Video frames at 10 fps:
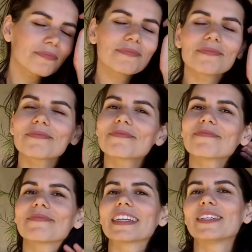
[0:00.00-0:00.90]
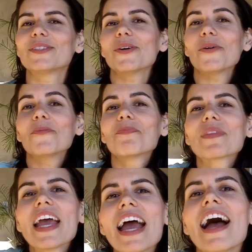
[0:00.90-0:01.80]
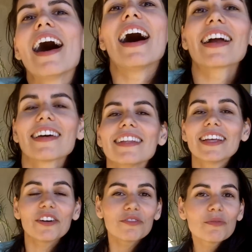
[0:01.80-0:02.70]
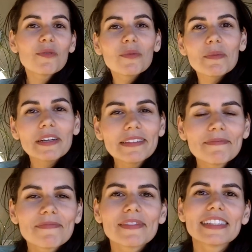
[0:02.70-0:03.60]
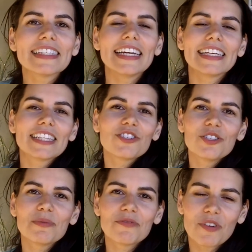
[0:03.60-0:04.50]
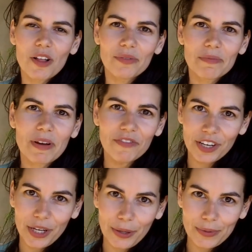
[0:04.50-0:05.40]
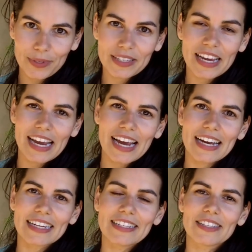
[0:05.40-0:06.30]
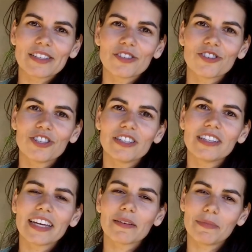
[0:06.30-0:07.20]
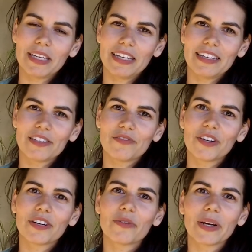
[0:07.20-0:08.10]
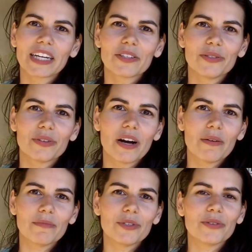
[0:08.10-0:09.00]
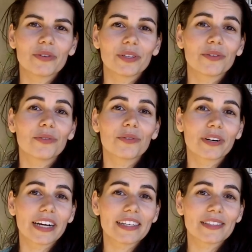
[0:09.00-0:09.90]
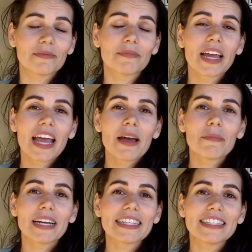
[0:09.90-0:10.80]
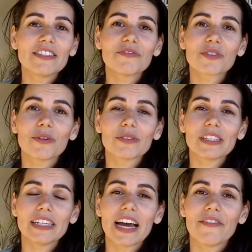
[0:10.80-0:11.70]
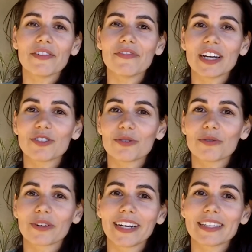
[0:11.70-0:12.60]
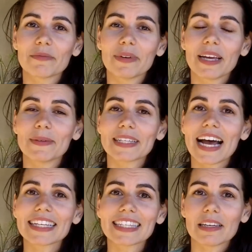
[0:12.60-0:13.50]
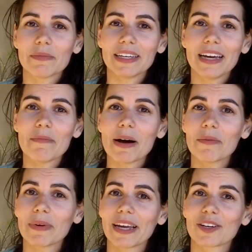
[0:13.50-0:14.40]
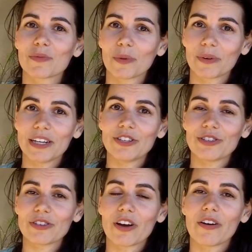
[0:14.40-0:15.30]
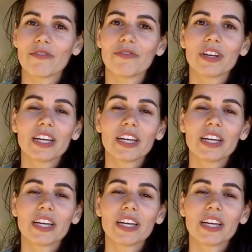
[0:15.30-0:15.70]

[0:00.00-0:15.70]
Hmm, so I got a letter from a woman saying that she's been following my videos, and she, like me, is very quick to come to clitoral orgasm has difficulty having vaginal orgasm and was asking me about my exploration of